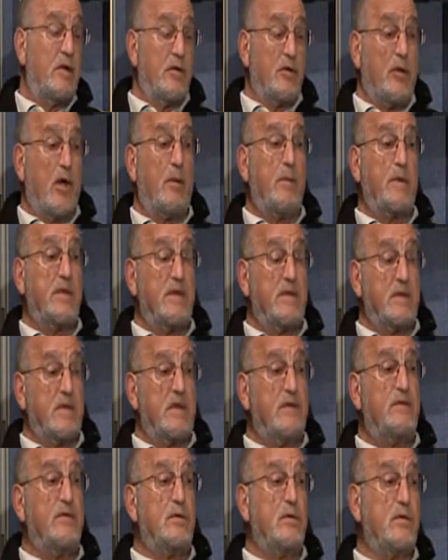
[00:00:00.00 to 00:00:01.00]
Normally, they'll
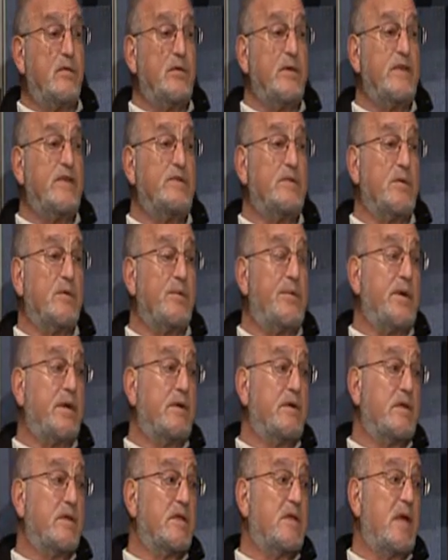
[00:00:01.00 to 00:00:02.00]
give you a reasonable
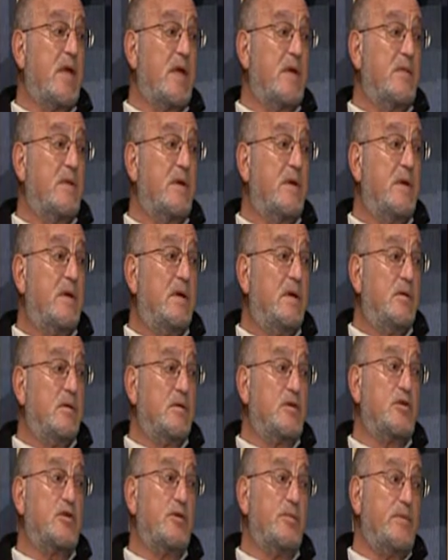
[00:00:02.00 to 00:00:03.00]
period of time,
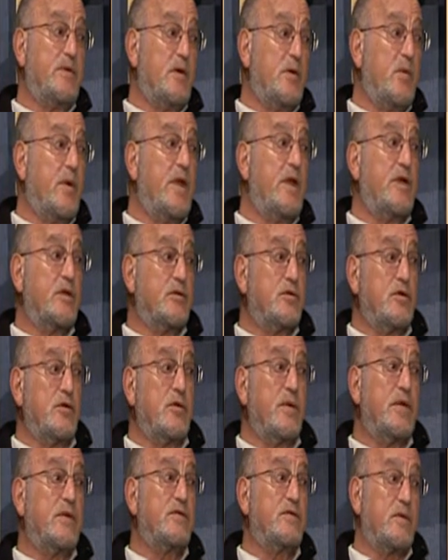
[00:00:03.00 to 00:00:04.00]
which could be a week or 2
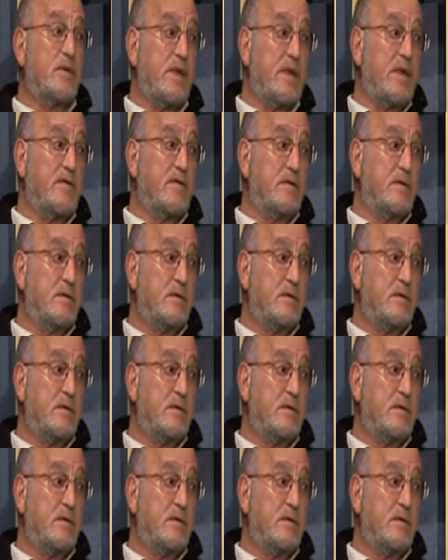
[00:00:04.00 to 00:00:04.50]
weeks, whatever.